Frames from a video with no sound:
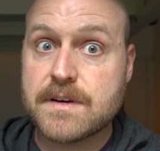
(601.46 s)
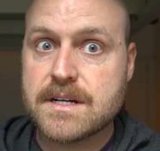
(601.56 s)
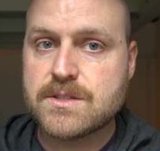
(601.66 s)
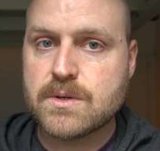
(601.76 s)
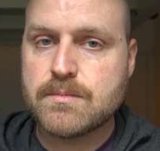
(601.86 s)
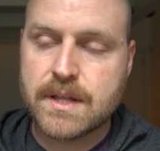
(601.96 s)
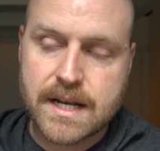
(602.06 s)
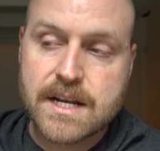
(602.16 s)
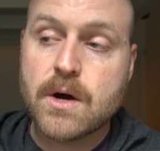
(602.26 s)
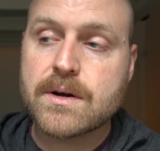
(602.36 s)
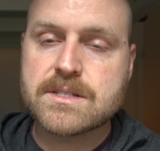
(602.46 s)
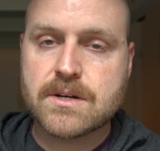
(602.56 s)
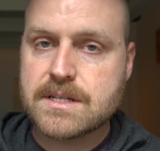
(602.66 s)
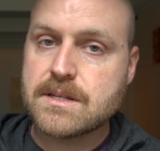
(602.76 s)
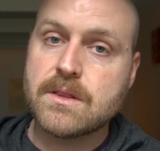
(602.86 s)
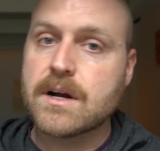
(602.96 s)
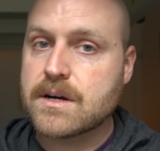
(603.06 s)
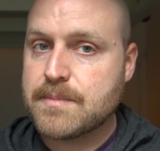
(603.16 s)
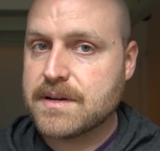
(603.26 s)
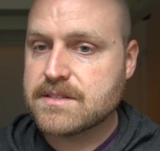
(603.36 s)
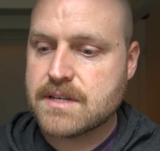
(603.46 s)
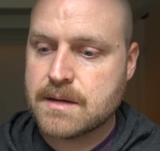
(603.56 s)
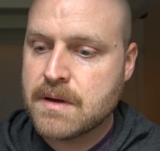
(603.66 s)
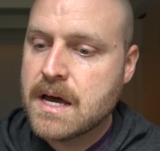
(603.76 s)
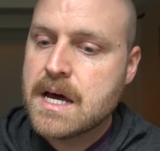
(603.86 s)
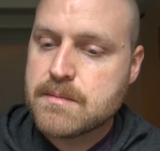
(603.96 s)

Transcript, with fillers: very doable and i know it can turn into longer periods of time